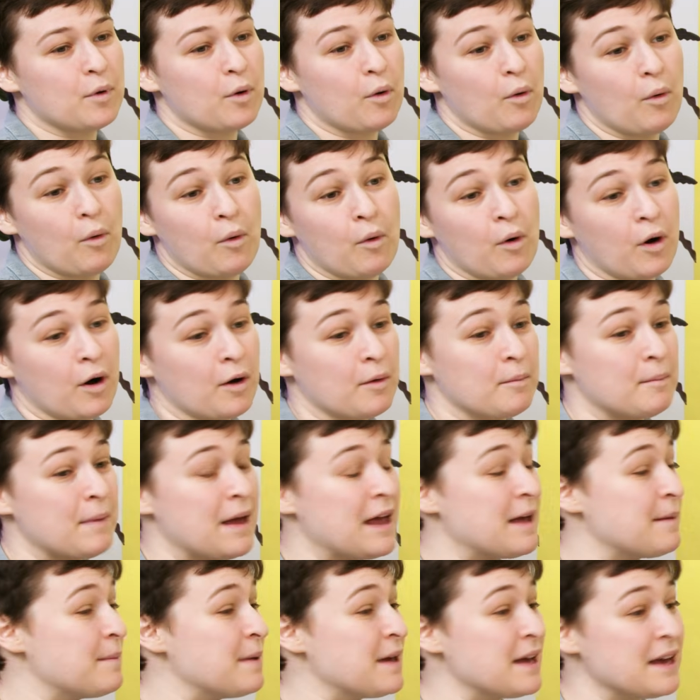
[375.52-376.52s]
or
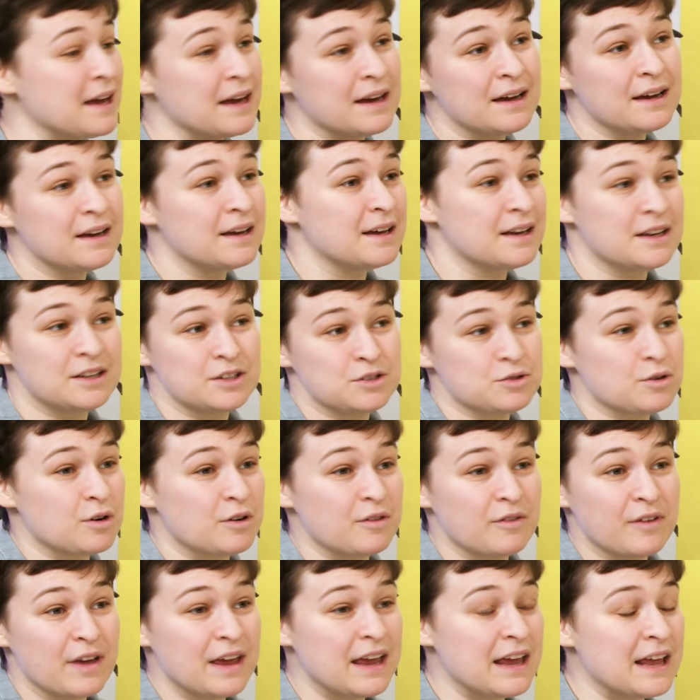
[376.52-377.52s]
maybe sort
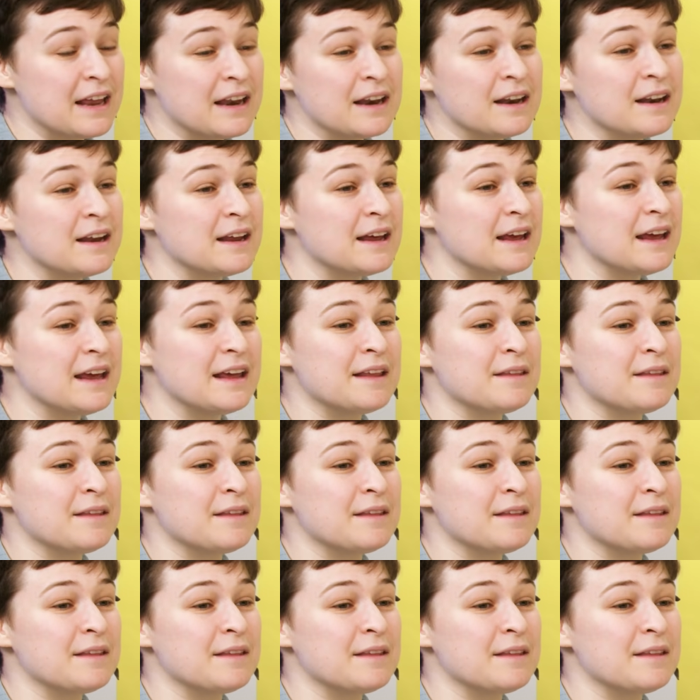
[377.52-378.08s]
of in